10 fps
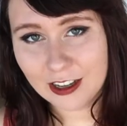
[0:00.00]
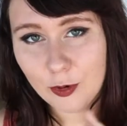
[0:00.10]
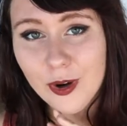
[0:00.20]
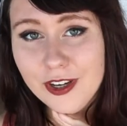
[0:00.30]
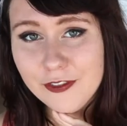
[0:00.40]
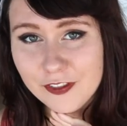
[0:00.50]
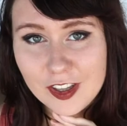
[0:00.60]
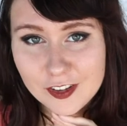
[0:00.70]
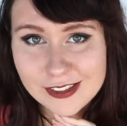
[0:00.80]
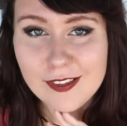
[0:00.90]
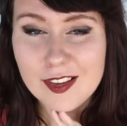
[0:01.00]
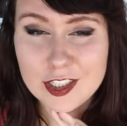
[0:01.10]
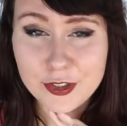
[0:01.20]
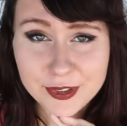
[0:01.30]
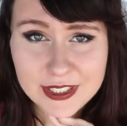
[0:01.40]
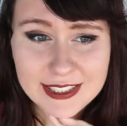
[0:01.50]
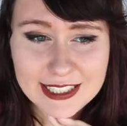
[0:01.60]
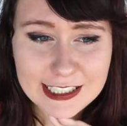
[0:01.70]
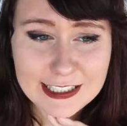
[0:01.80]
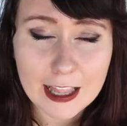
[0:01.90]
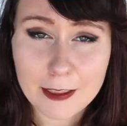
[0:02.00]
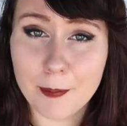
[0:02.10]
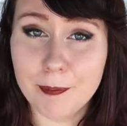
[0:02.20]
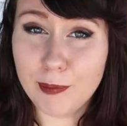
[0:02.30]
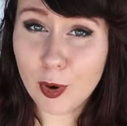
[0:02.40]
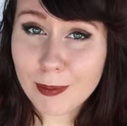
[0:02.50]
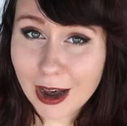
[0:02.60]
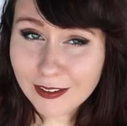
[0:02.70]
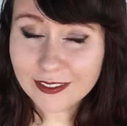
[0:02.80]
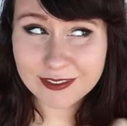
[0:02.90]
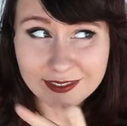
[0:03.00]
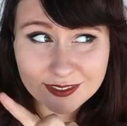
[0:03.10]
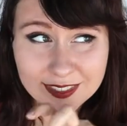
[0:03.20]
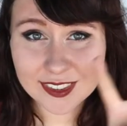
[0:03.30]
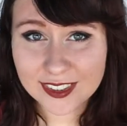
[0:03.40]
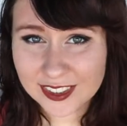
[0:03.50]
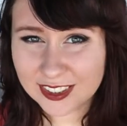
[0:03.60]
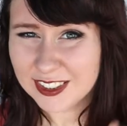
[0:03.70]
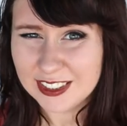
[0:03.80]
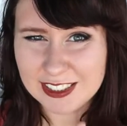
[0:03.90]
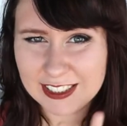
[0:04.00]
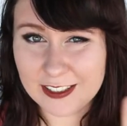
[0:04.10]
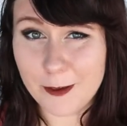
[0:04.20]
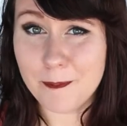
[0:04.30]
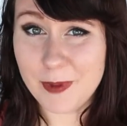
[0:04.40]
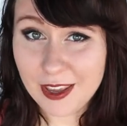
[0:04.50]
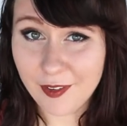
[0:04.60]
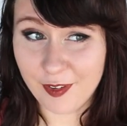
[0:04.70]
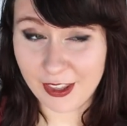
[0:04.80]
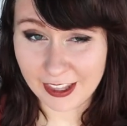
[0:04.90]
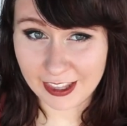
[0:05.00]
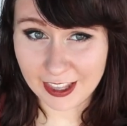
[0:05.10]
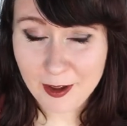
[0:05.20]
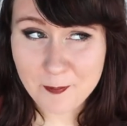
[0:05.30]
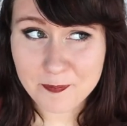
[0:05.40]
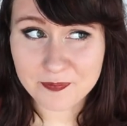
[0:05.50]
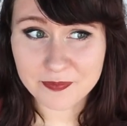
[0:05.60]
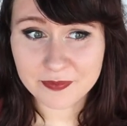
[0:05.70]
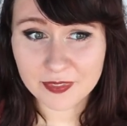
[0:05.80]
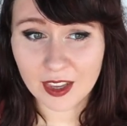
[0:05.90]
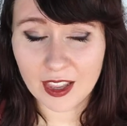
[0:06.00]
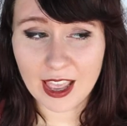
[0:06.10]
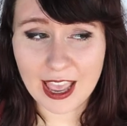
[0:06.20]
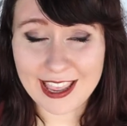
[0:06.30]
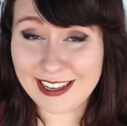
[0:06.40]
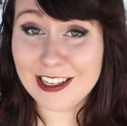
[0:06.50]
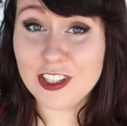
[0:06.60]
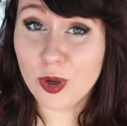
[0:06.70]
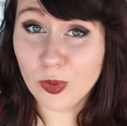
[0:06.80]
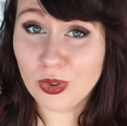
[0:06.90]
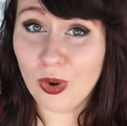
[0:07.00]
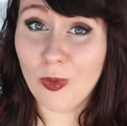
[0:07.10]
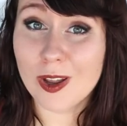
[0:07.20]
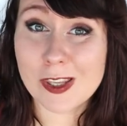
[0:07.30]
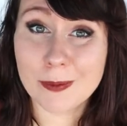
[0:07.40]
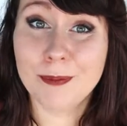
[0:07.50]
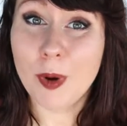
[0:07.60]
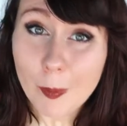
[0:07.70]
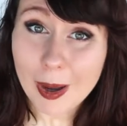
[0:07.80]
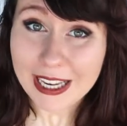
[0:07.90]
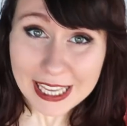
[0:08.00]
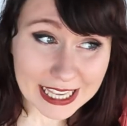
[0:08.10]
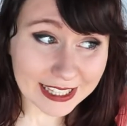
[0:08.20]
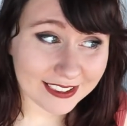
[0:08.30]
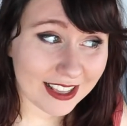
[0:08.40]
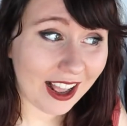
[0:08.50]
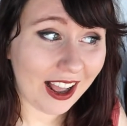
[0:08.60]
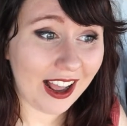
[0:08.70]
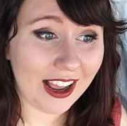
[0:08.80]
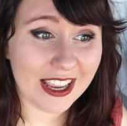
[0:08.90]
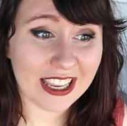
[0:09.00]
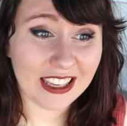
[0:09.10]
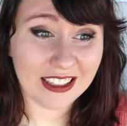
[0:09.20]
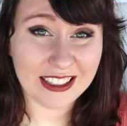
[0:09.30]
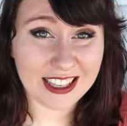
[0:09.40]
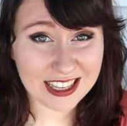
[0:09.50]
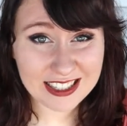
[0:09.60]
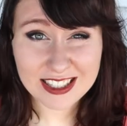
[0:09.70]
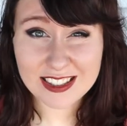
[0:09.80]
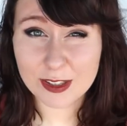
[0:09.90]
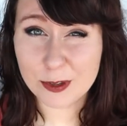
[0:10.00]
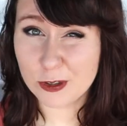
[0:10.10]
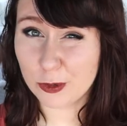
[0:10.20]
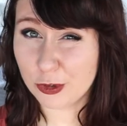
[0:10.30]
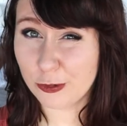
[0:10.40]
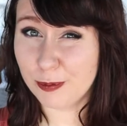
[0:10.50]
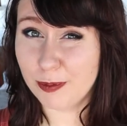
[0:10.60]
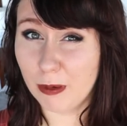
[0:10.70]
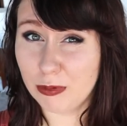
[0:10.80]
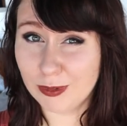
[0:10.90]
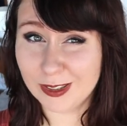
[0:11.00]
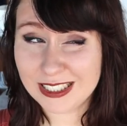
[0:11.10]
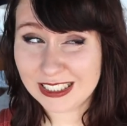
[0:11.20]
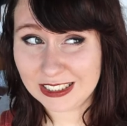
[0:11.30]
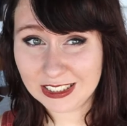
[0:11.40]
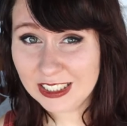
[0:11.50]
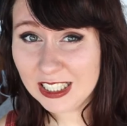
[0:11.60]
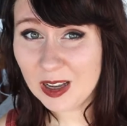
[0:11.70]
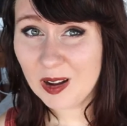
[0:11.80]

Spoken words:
one of the other things I noticed is that boba is a big thing here, and I don't know what boba is. I guess it's a sort of bubble tea,